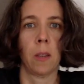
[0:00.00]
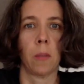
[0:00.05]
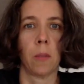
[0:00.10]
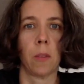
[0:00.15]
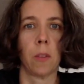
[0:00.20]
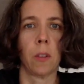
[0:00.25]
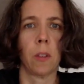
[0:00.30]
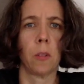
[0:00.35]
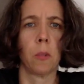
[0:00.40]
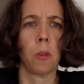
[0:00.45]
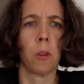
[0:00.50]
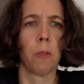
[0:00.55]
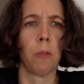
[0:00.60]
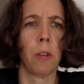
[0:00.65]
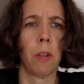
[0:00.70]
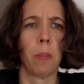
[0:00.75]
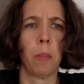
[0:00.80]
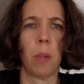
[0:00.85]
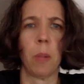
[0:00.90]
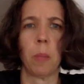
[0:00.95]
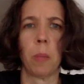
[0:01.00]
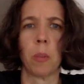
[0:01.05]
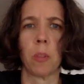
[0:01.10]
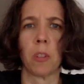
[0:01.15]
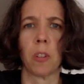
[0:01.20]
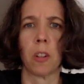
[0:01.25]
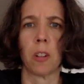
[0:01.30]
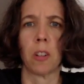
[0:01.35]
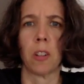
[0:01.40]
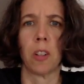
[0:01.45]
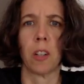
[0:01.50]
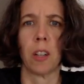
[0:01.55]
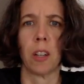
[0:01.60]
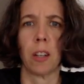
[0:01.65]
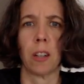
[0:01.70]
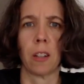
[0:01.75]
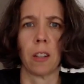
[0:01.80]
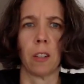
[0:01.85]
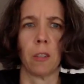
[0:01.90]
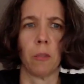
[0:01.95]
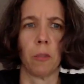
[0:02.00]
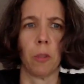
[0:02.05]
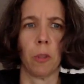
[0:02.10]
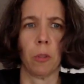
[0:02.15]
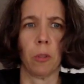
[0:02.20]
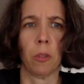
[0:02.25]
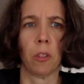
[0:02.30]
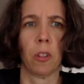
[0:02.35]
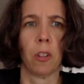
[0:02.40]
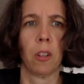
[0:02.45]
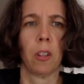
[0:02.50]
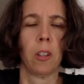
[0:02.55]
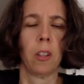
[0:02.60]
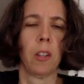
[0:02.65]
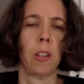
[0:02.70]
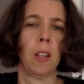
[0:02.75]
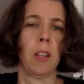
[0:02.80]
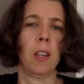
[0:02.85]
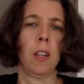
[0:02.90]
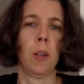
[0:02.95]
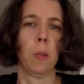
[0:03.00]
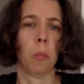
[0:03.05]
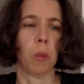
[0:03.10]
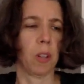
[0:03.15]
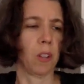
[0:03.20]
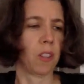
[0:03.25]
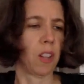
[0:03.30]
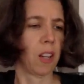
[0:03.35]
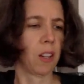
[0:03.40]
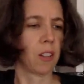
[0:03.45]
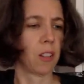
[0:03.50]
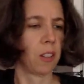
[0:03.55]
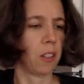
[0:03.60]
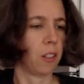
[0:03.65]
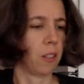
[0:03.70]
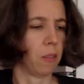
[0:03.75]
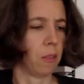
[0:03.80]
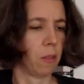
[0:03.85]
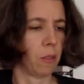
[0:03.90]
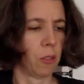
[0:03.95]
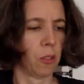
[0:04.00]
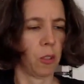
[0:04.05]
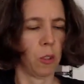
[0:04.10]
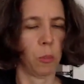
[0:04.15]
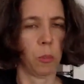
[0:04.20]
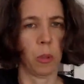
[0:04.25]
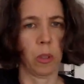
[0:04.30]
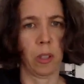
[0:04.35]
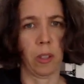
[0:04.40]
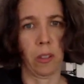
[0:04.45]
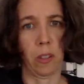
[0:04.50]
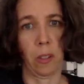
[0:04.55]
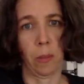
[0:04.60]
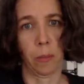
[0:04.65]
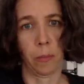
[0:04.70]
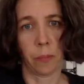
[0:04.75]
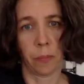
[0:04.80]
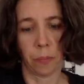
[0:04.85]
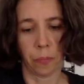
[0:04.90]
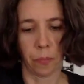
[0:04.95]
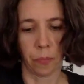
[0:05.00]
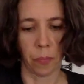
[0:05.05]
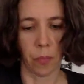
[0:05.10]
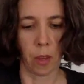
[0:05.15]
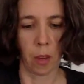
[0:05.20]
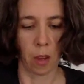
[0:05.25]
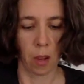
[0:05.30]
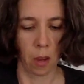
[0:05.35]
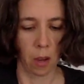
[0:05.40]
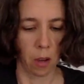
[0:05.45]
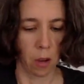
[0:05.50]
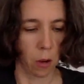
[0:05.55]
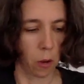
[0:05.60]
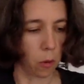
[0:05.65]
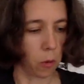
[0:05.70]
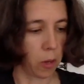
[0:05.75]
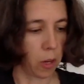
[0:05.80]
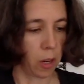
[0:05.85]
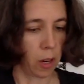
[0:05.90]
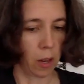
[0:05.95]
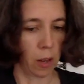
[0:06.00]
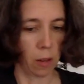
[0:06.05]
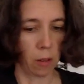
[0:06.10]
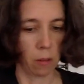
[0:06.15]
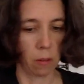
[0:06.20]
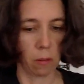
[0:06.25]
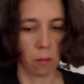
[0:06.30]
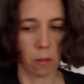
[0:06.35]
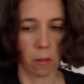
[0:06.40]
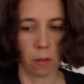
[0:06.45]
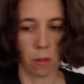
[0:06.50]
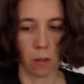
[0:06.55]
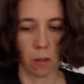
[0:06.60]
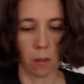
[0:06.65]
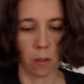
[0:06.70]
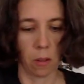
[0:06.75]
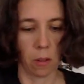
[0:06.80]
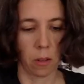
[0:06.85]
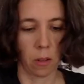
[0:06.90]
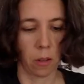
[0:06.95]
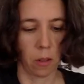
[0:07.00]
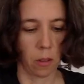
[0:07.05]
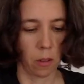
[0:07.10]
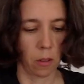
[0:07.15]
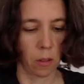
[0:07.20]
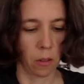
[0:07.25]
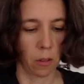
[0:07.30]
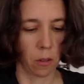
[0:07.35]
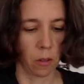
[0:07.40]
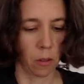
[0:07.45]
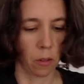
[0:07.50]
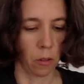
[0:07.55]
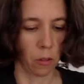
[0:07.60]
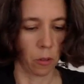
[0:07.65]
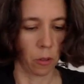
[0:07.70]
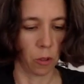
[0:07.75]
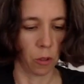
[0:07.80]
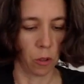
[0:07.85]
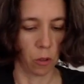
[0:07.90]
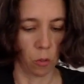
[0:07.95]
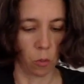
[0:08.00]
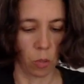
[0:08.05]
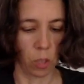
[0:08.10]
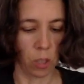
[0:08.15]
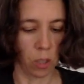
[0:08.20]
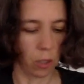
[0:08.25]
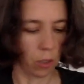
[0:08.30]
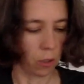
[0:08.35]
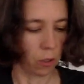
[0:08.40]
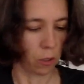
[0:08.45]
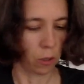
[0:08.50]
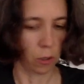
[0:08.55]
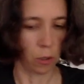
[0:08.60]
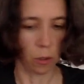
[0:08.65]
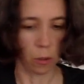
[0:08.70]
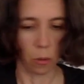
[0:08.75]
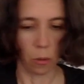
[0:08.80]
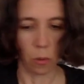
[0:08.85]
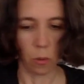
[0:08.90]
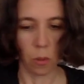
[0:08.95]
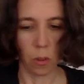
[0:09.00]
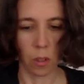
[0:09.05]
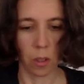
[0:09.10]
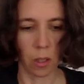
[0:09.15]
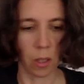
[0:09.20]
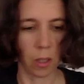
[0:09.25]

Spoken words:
this is where I find people start to get confused, but it's actually super easy. Okay, so what you do